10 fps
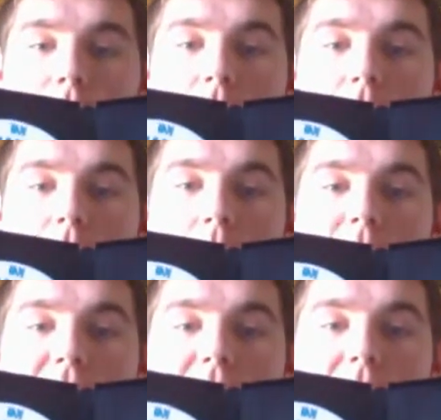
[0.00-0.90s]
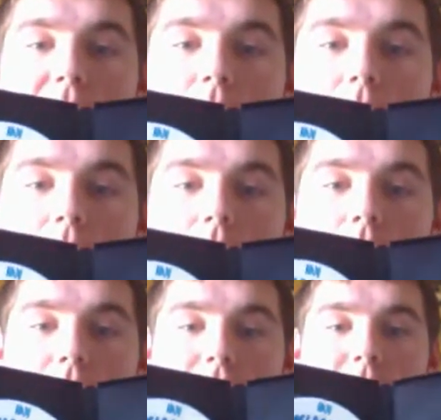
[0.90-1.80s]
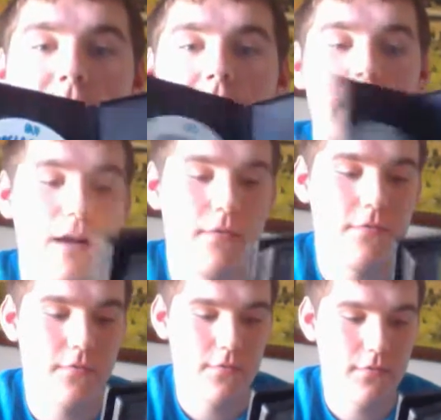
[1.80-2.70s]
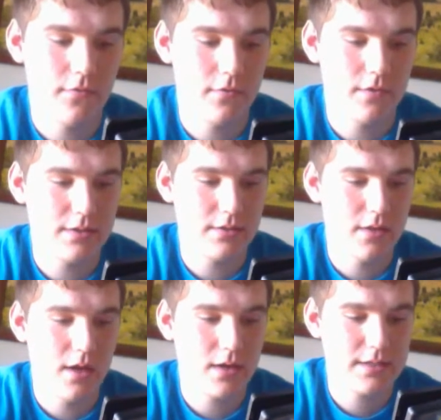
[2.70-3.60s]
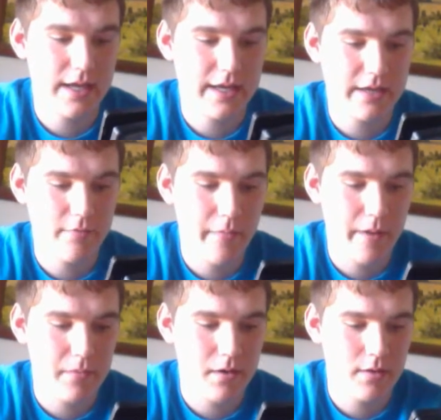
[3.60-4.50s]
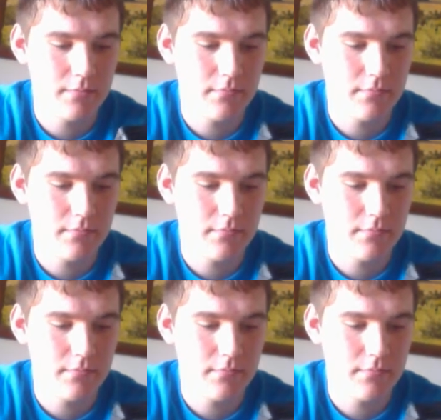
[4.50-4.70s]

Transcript: Mark 1 video. It's been around for as long as I can remember.